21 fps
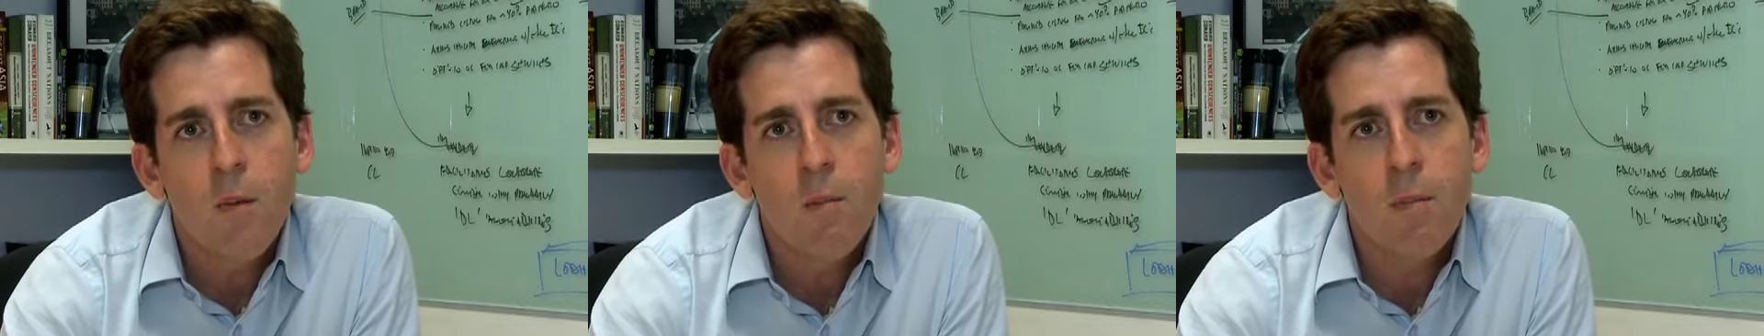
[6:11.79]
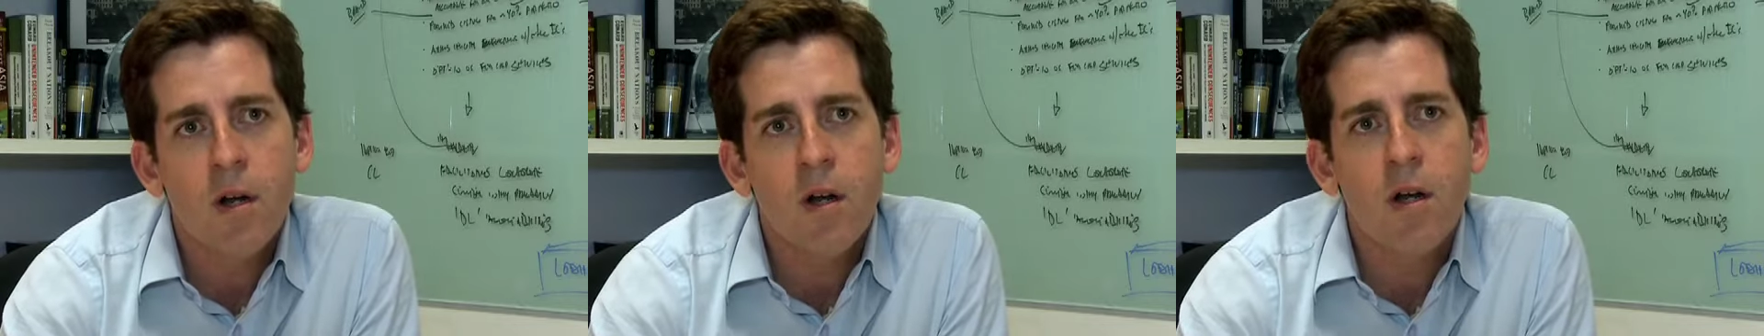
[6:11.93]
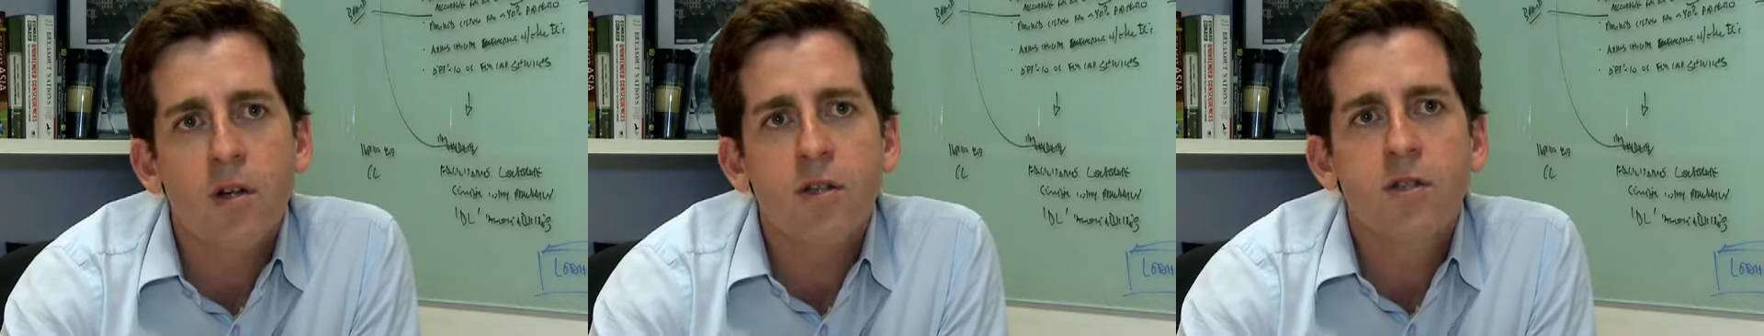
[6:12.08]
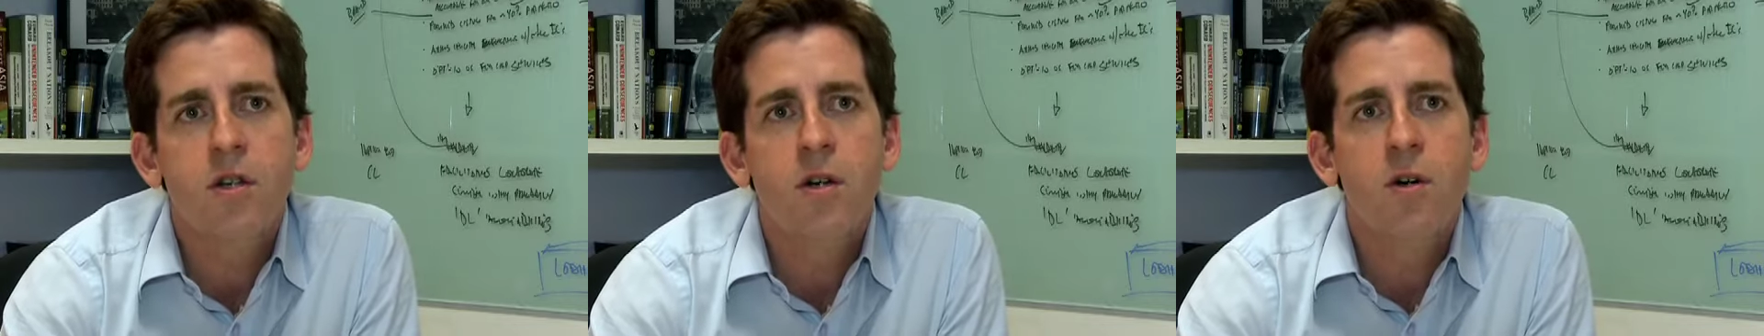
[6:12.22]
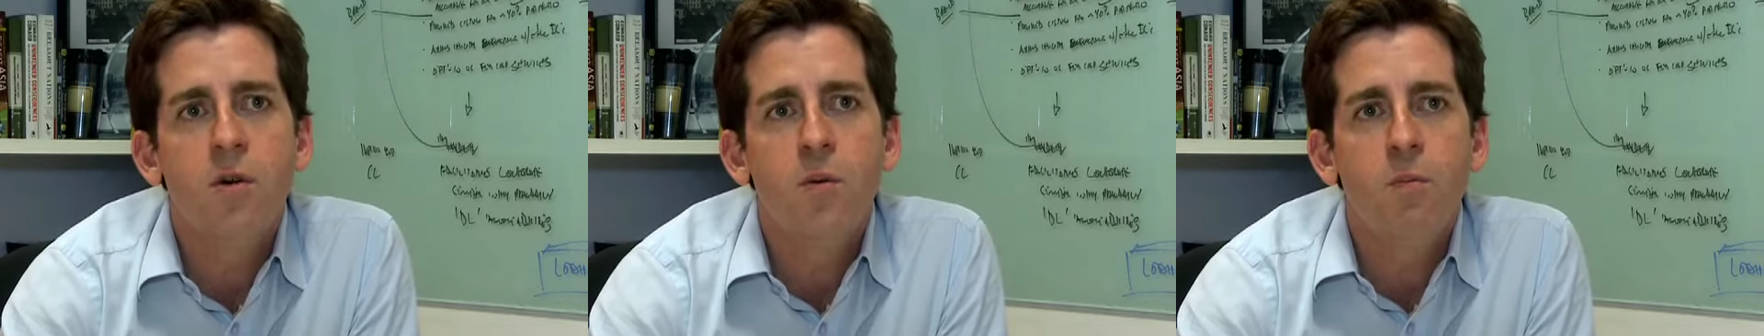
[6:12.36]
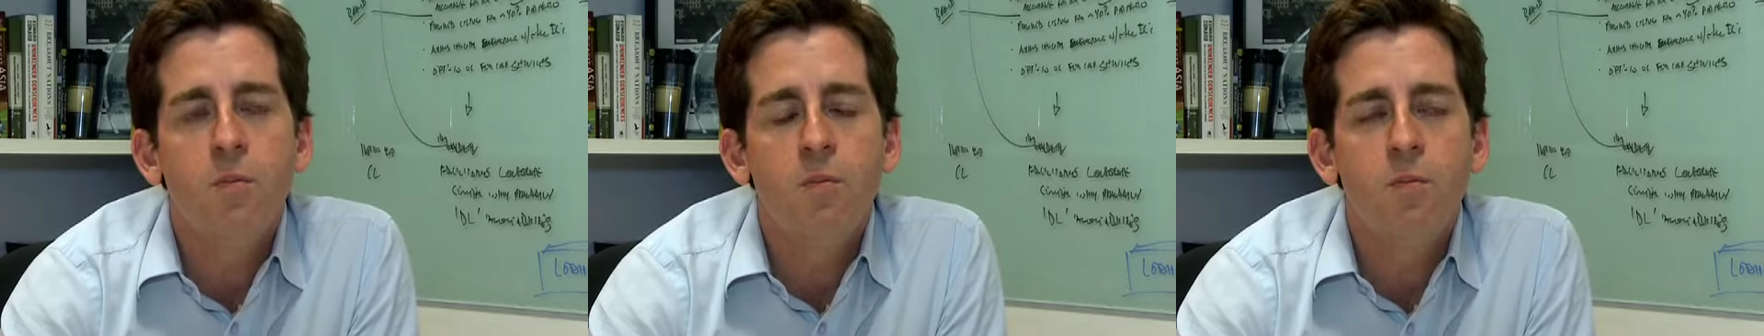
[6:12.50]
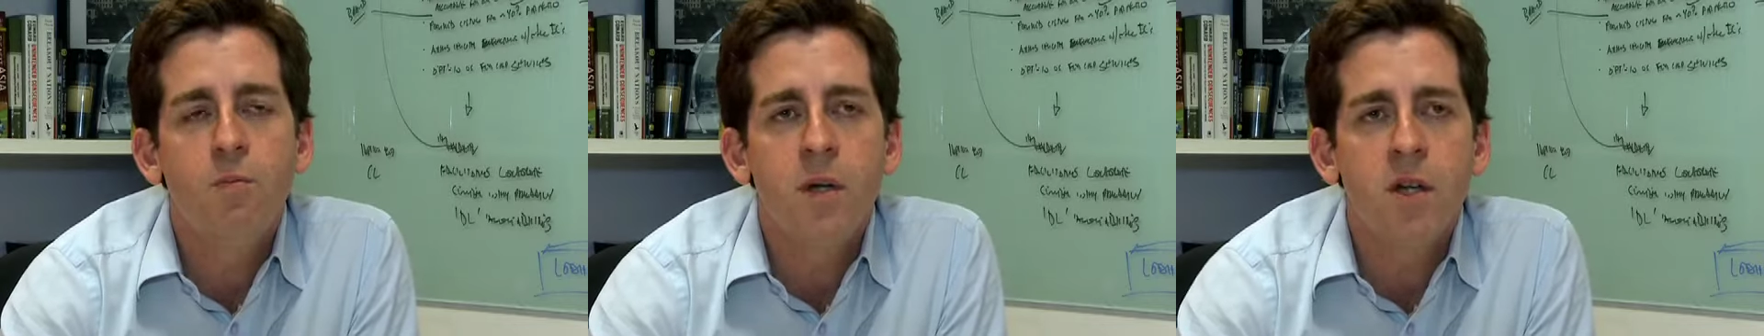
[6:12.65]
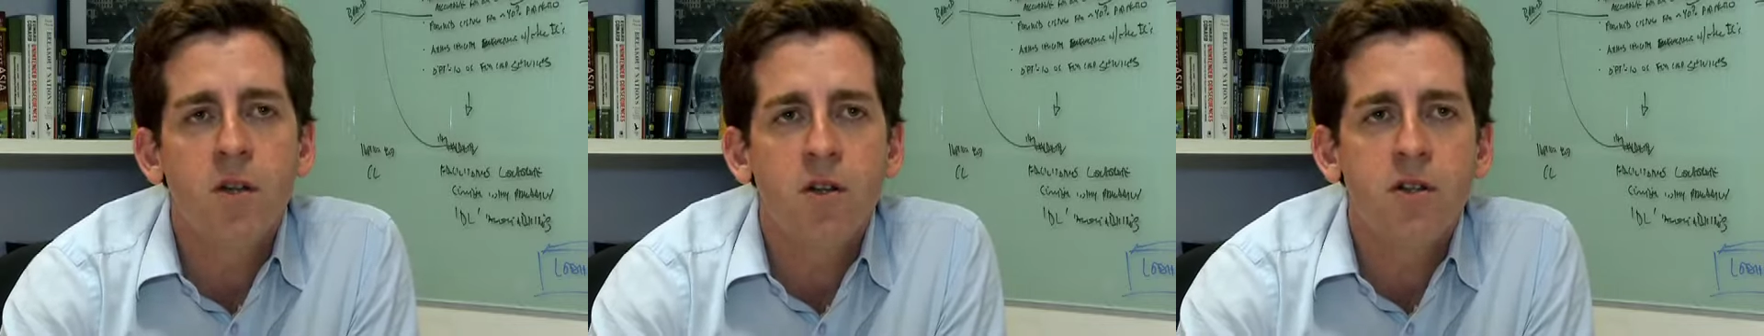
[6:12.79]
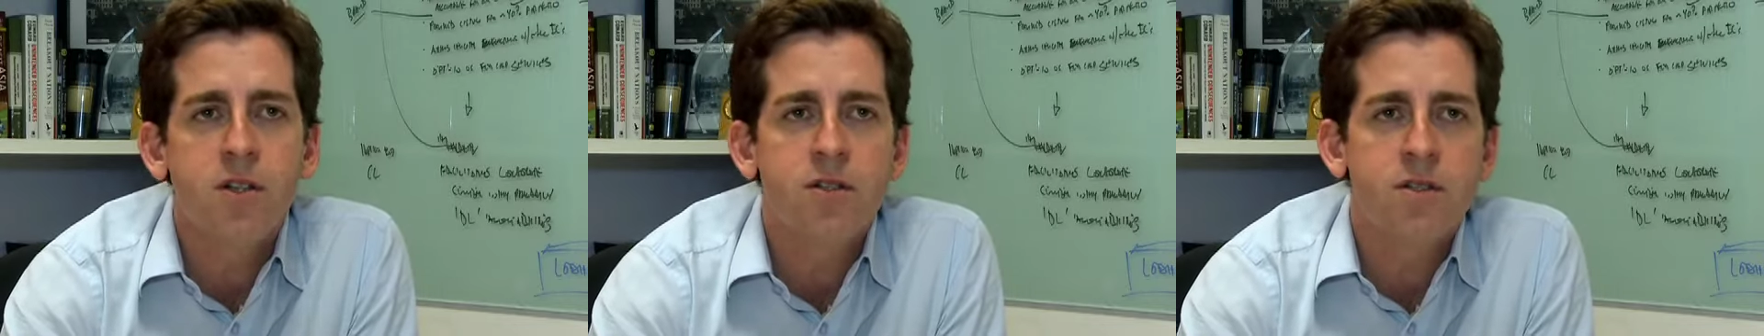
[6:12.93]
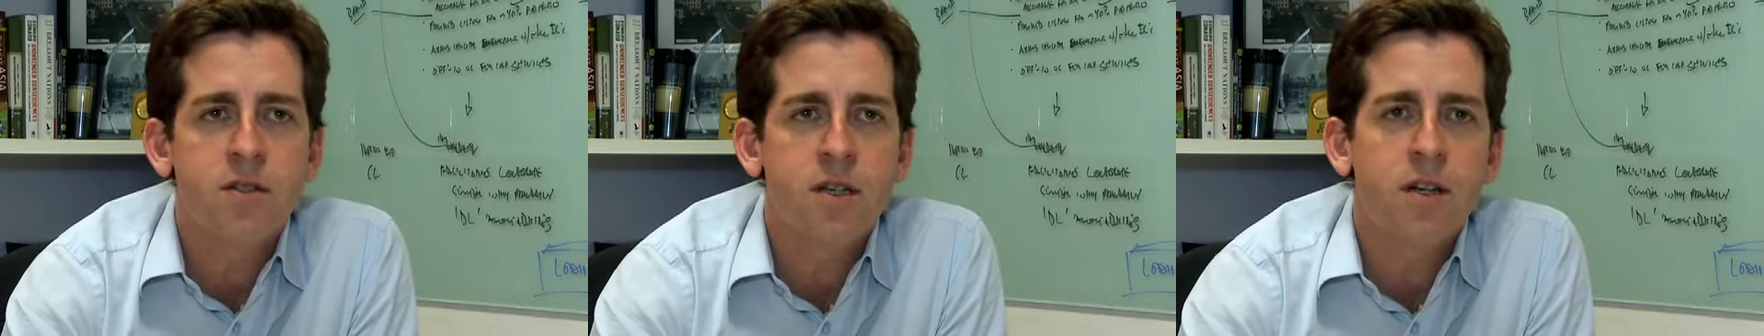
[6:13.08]
but also
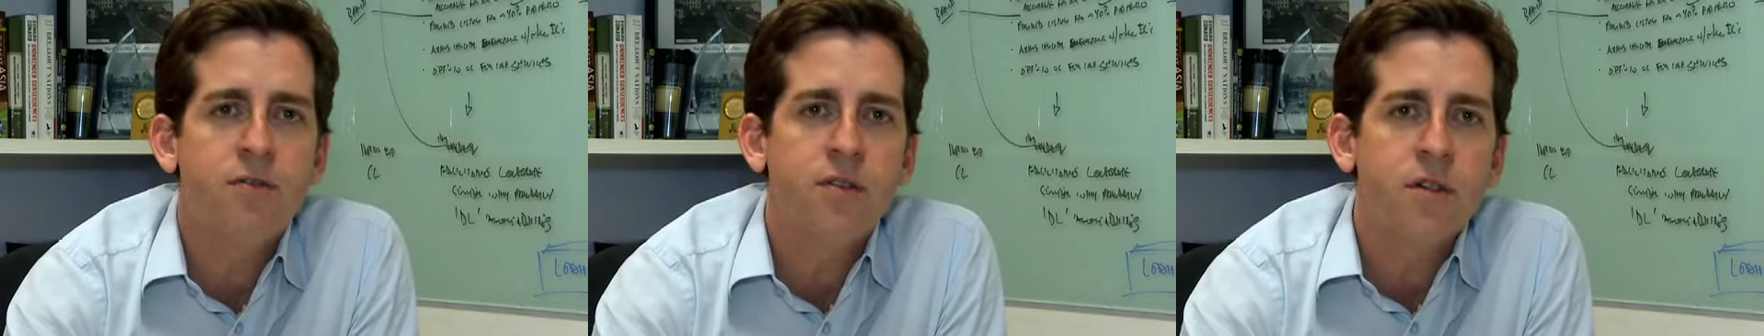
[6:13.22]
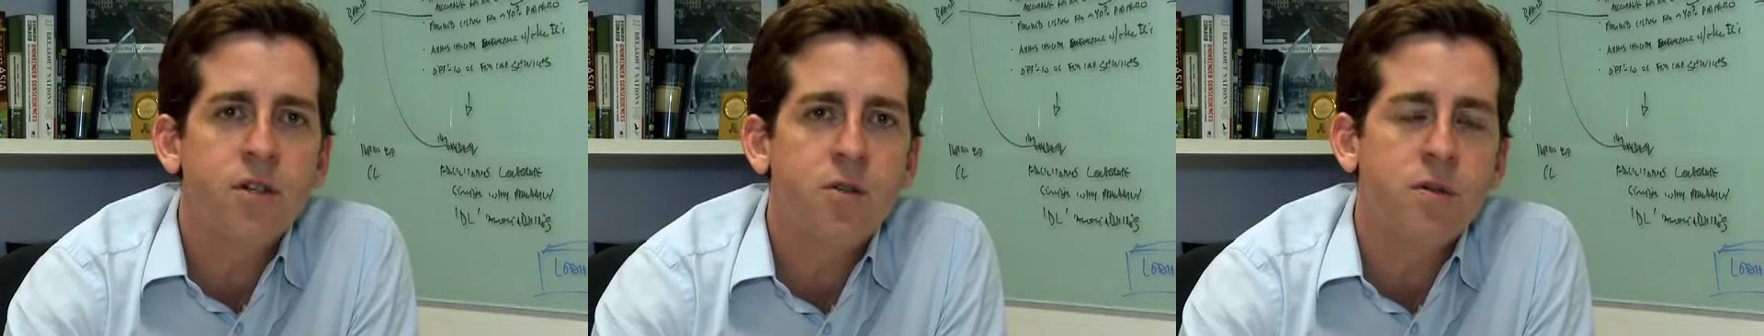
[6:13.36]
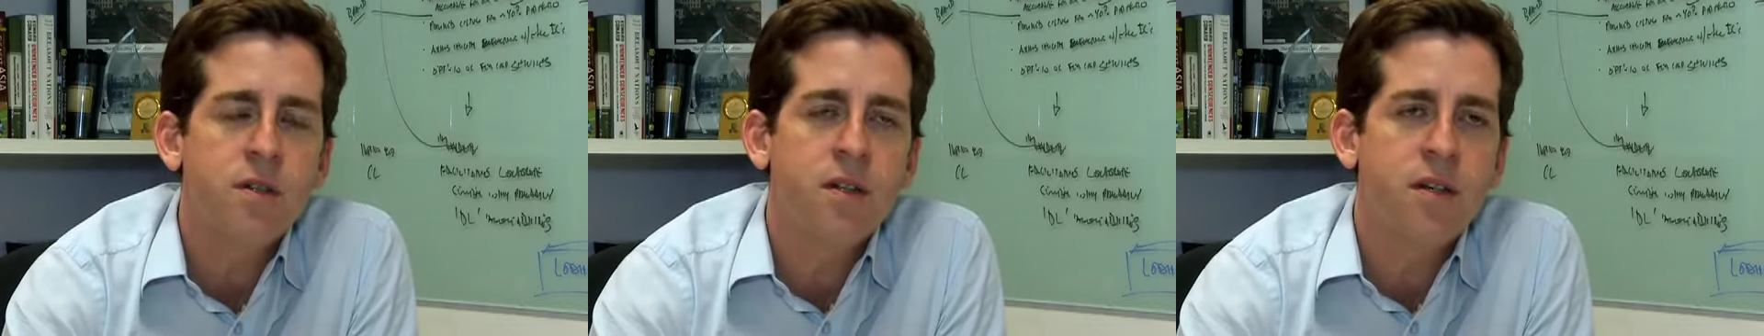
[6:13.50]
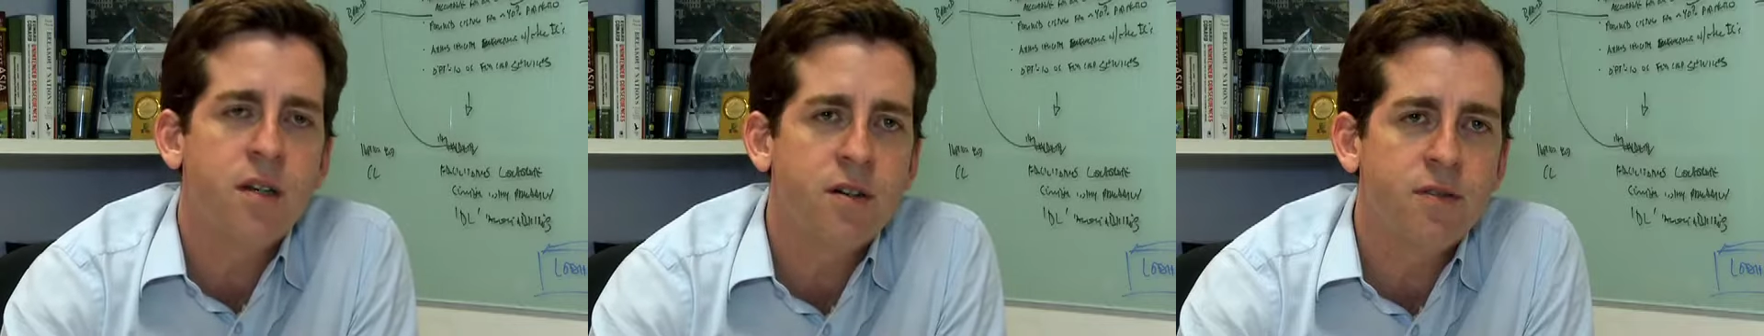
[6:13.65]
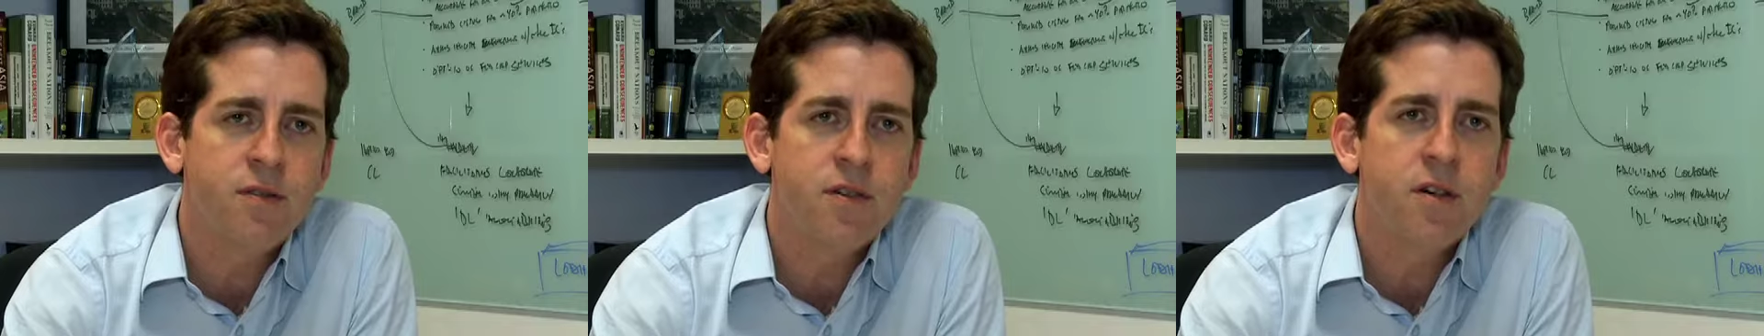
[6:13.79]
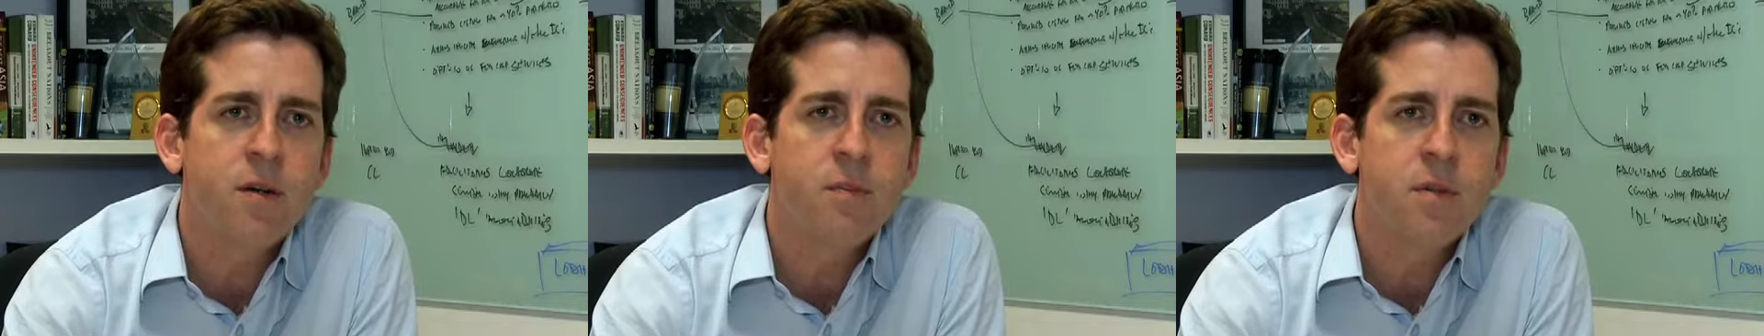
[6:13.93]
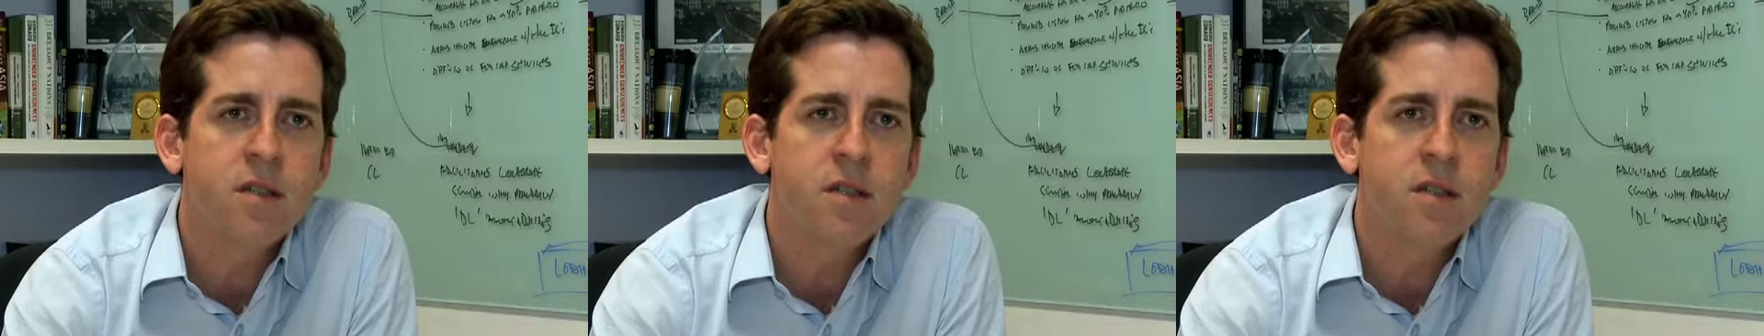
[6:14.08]
build yourself into a leader for our